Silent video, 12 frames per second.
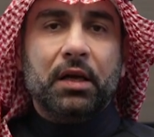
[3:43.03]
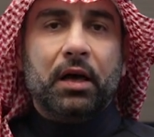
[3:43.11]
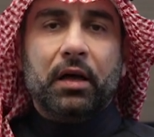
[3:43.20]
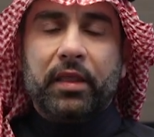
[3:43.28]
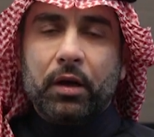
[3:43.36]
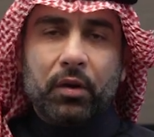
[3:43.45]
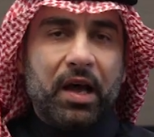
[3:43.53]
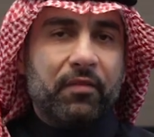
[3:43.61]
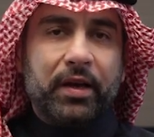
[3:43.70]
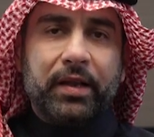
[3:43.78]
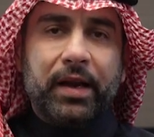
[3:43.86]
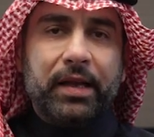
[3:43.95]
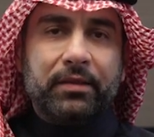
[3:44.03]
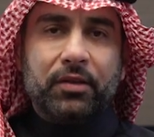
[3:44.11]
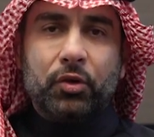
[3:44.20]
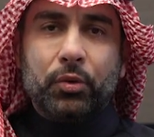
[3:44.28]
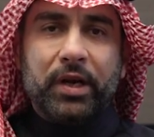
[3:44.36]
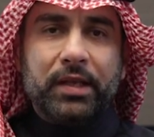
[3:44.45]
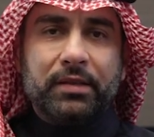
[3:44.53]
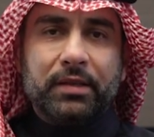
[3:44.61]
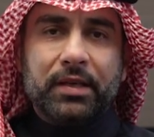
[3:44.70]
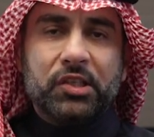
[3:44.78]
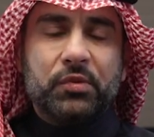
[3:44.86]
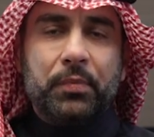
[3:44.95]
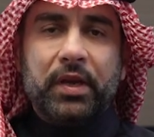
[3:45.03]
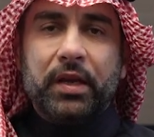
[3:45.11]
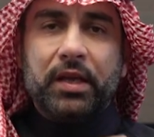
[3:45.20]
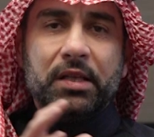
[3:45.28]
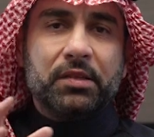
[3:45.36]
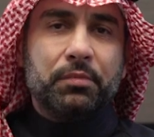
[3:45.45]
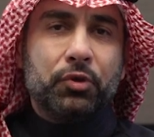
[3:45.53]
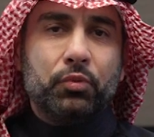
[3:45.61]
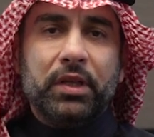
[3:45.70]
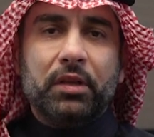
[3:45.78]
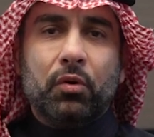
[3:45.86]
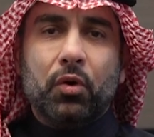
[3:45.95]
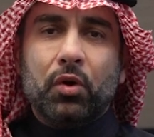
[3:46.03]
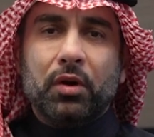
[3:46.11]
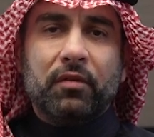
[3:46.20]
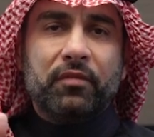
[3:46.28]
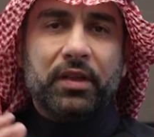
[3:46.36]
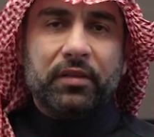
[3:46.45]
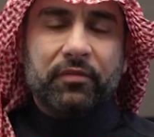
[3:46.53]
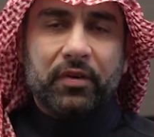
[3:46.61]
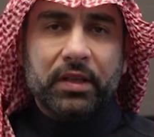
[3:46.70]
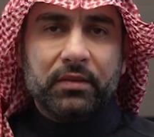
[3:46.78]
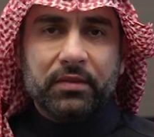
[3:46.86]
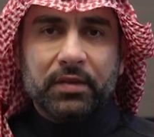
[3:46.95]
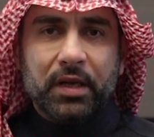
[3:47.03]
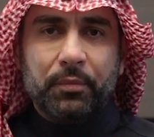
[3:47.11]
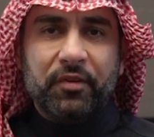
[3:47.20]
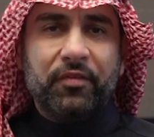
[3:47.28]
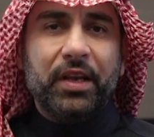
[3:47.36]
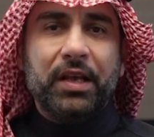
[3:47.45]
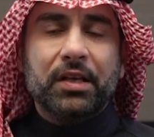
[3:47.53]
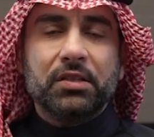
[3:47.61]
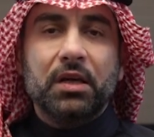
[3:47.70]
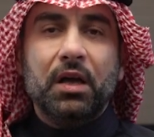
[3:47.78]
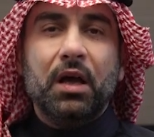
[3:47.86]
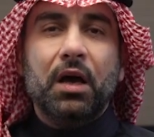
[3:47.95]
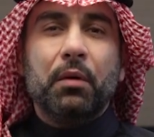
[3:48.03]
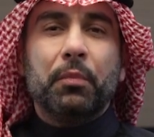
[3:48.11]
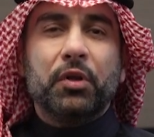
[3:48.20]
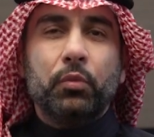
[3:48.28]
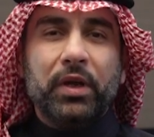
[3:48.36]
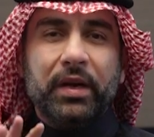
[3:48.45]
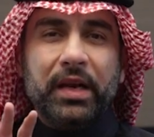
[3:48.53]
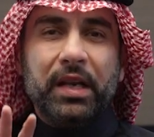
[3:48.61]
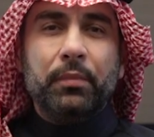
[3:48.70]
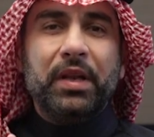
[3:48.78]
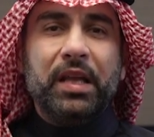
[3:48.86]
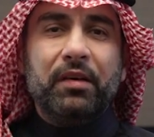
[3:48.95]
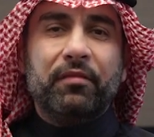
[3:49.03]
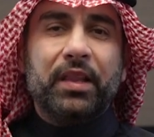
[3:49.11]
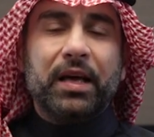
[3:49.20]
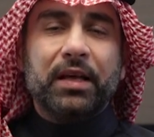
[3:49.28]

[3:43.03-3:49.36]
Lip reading: They will have a great curated experience between all of the different pavilions. But we really believe